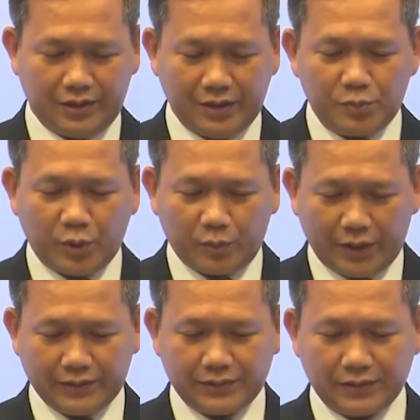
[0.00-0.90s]

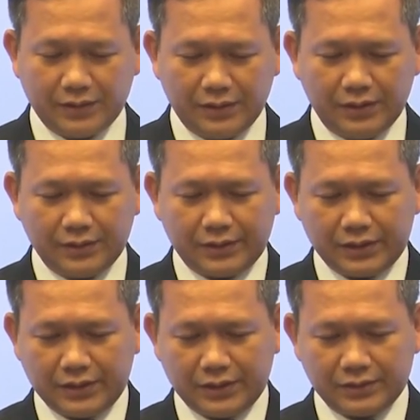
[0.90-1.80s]
improvise
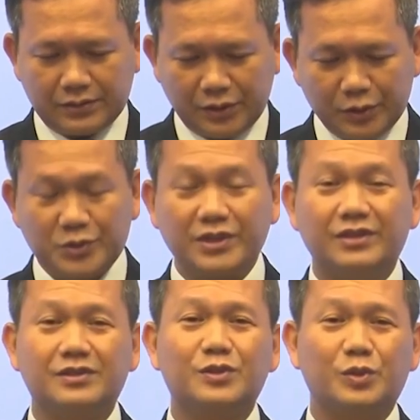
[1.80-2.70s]
the
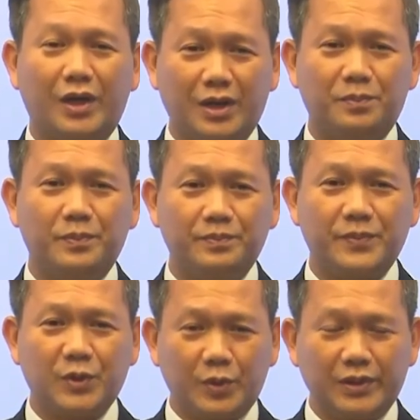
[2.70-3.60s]
solutions to have
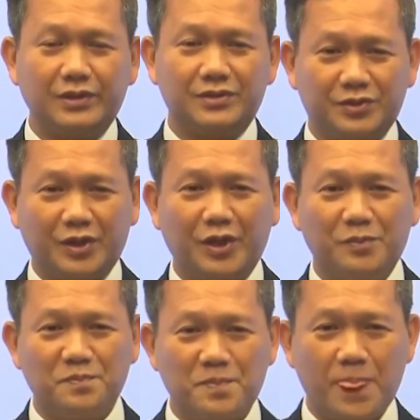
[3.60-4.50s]
during this
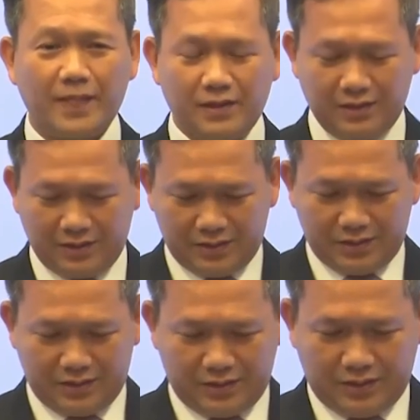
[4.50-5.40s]
time.
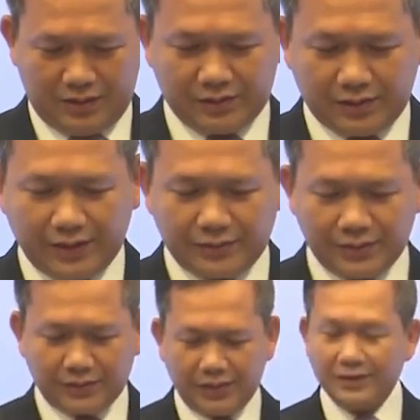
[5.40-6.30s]

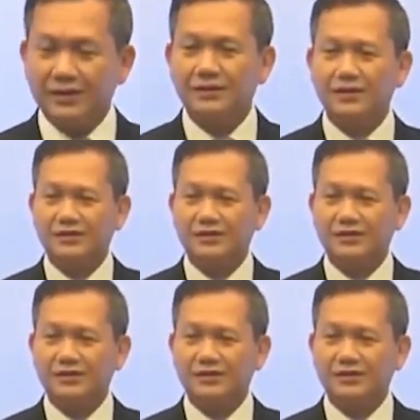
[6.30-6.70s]
Excellencies, ladies